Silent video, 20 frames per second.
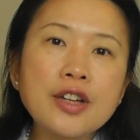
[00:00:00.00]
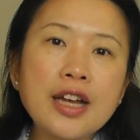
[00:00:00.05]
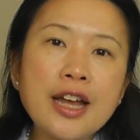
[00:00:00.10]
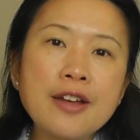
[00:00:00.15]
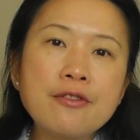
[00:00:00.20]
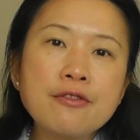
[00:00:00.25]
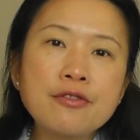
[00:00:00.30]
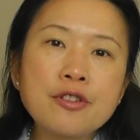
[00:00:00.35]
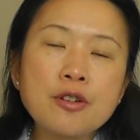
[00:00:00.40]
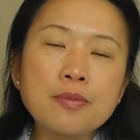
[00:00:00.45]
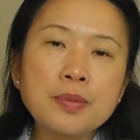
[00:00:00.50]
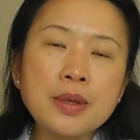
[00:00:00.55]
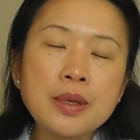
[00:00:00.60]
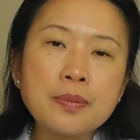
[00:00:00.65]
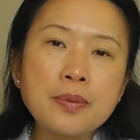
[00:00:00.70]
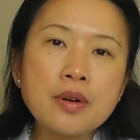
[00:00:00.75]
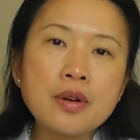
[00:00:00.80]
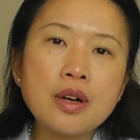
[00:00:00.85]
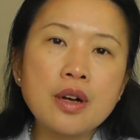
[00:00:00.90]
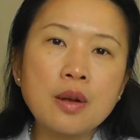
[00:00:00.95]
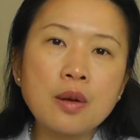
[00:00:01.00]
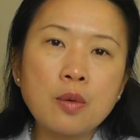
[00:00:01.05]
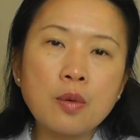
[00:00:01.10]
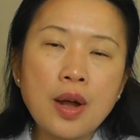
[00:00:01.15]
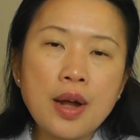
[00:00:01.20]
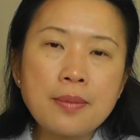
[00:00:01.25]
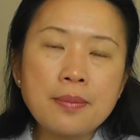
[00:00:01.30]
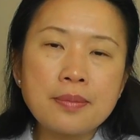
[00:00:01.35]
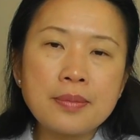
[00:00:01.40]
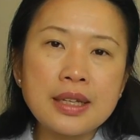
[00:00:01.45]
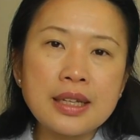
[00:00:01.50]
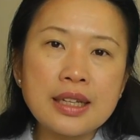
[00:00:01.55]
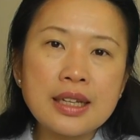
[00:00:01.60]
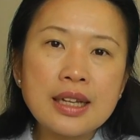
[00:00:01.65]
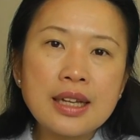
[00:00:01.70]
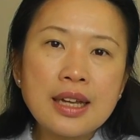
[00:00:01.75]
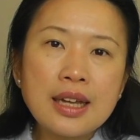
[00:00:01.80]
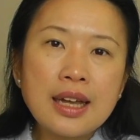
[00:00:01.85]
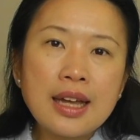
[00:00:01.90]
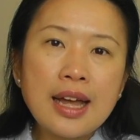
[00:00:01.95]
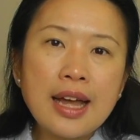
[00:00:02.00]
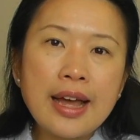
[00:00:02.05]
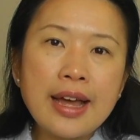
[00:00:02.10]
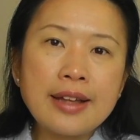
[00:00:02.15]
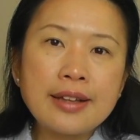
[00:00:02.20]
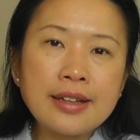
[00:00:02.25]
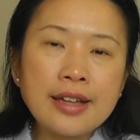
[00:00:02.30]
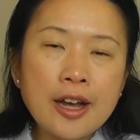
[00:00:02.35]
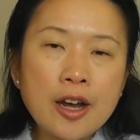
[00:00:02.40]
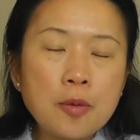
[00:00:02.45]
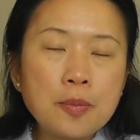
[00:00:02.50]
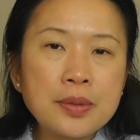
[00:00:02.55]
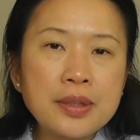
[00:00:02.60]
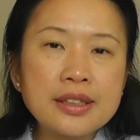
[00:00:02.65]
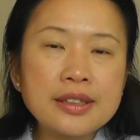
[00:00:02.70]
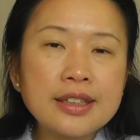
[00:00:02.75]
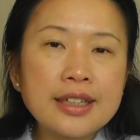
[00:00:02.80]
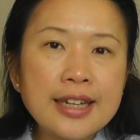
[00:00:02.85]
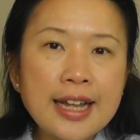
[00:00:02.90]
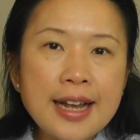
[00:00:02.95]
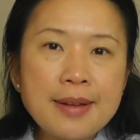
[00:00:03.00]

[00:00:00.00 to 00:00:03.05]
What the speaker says: and for people around me, and helping